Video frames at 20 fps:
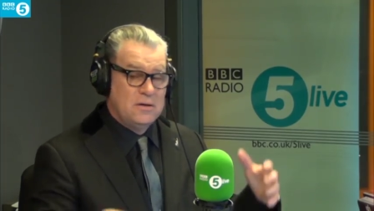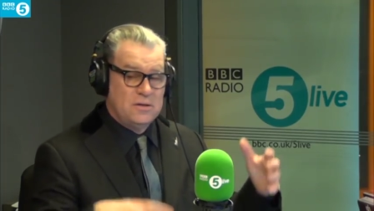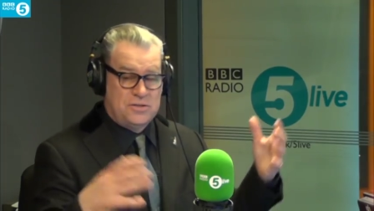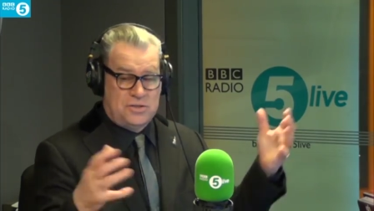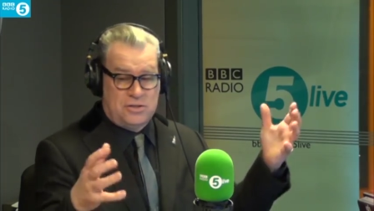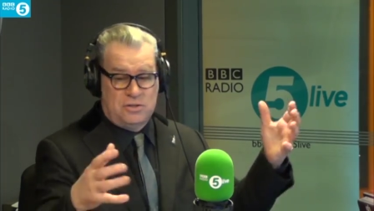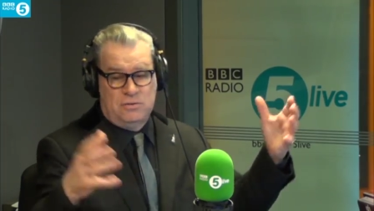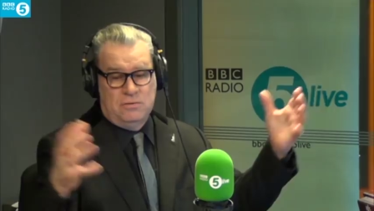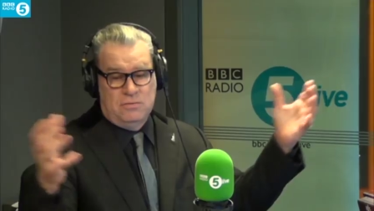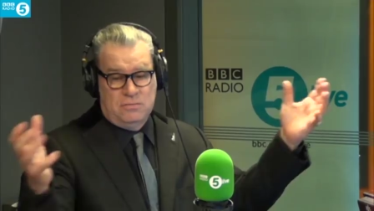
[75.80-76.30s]

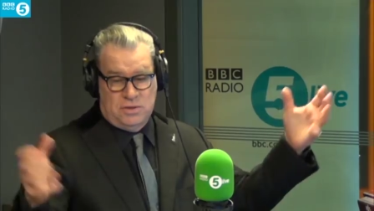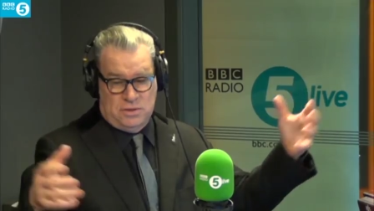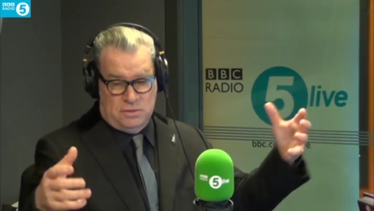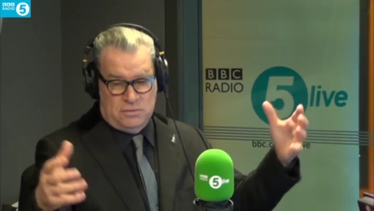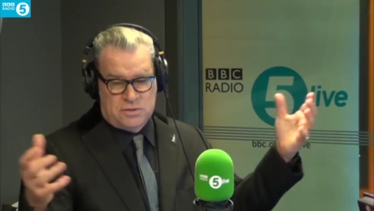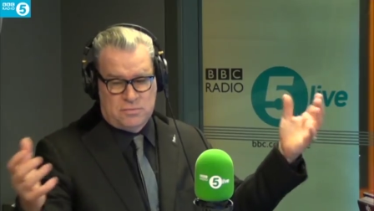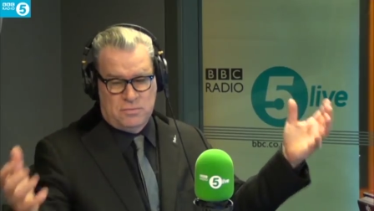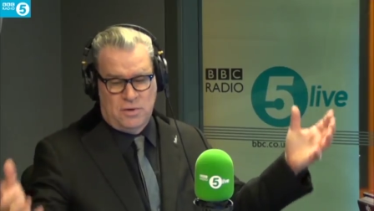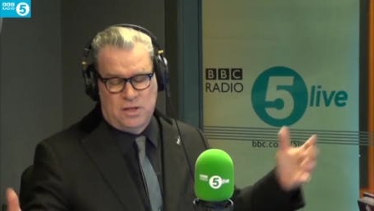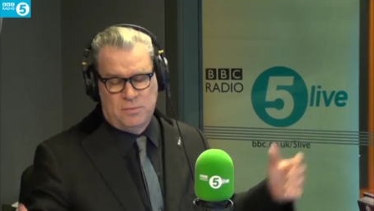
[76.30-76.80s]
to you know
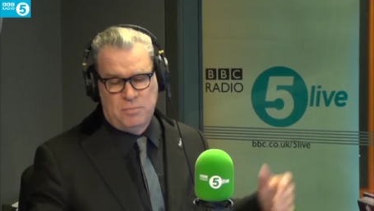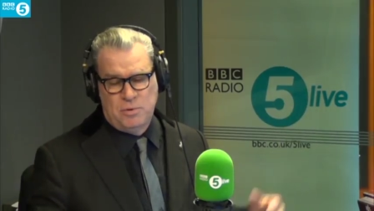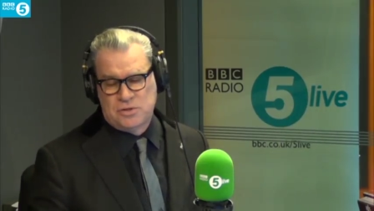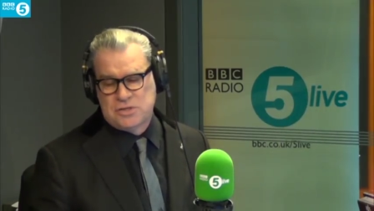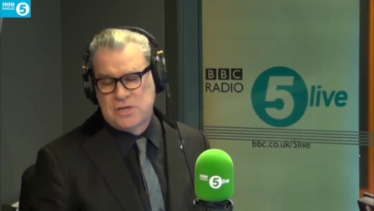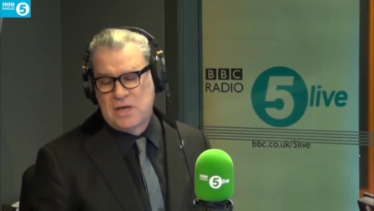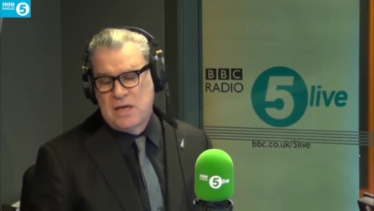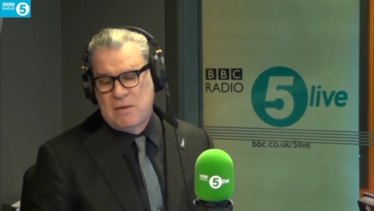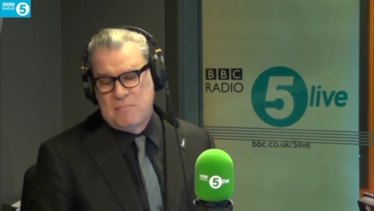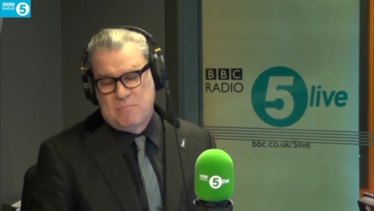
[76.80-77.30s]
to write the
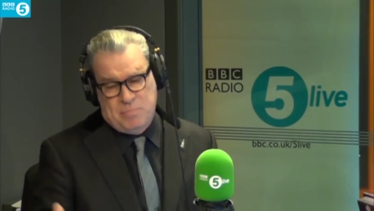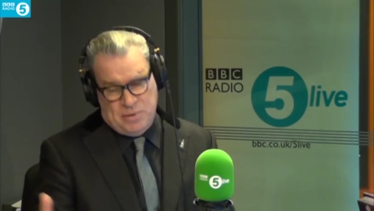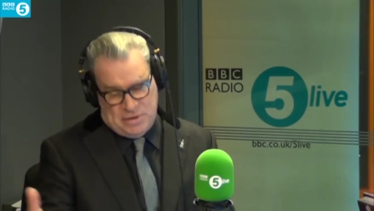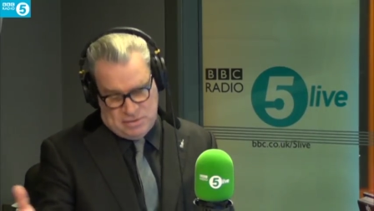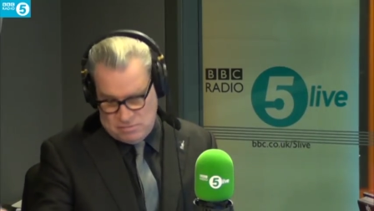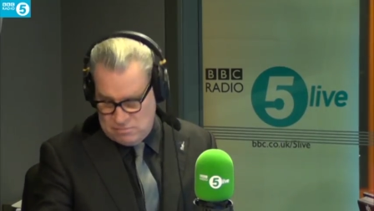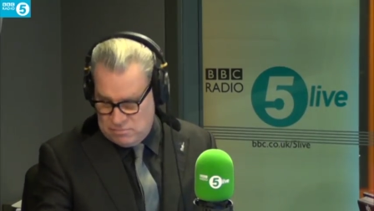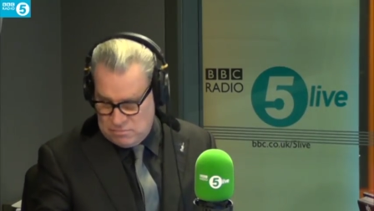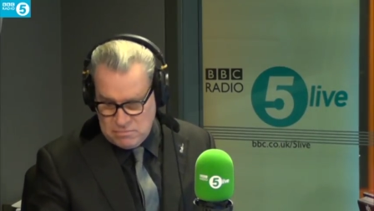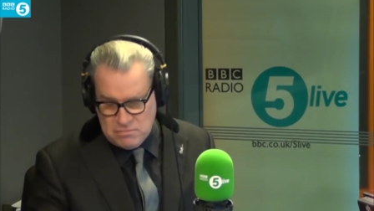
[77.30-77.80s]
books.
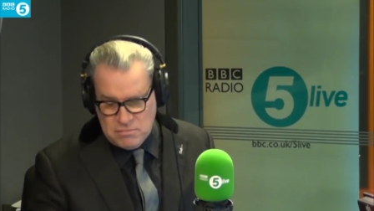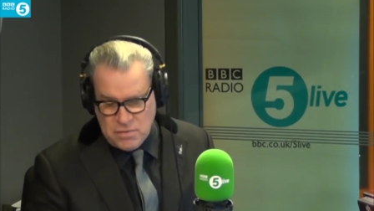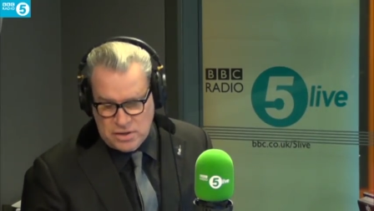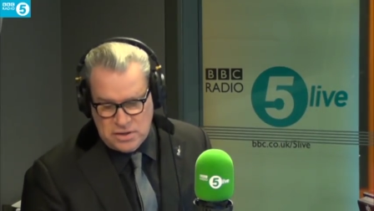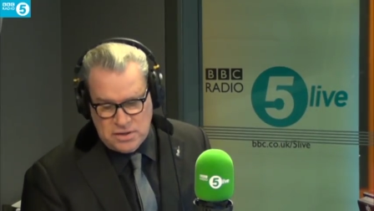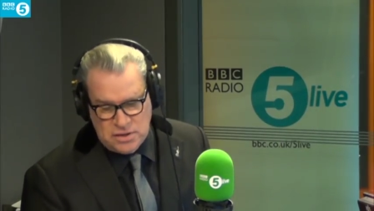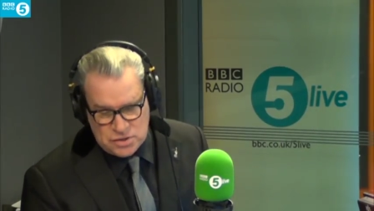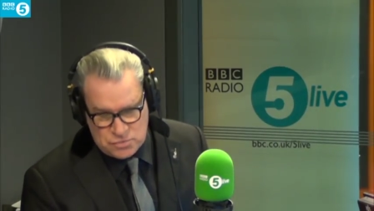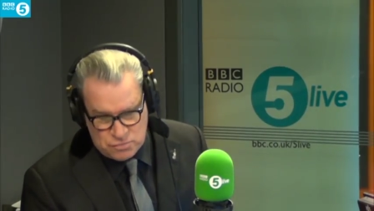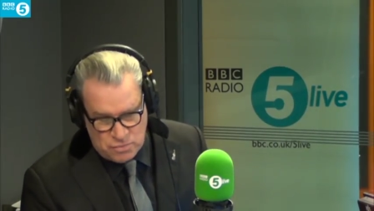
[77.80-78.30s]
But
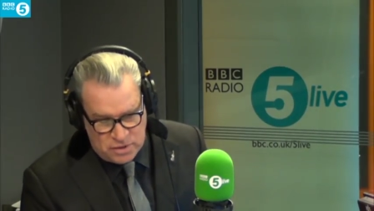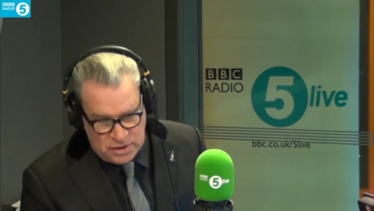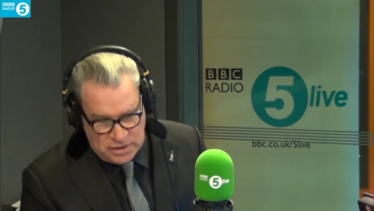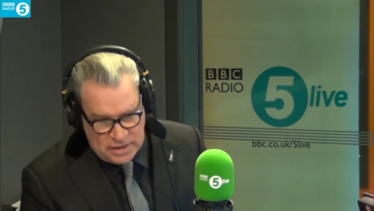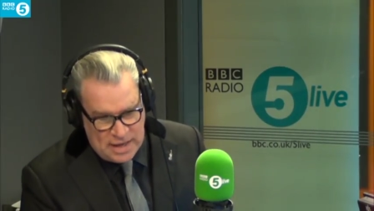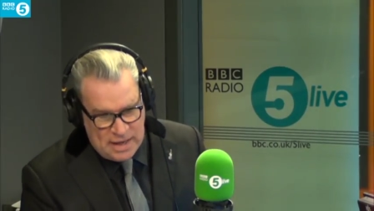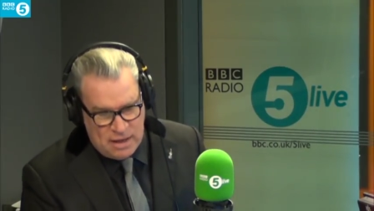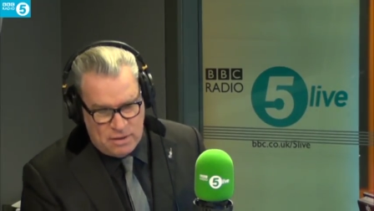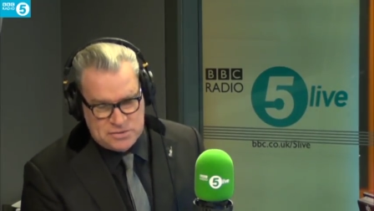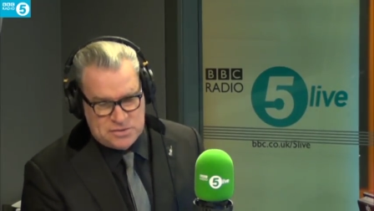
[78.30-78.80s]
money is
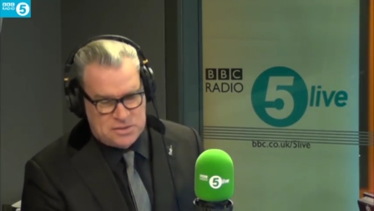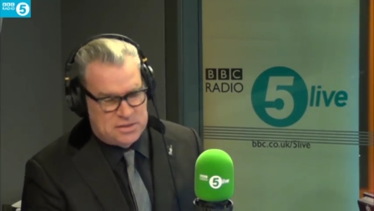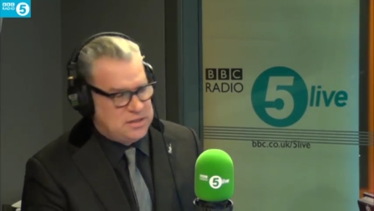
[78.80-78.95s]
running out.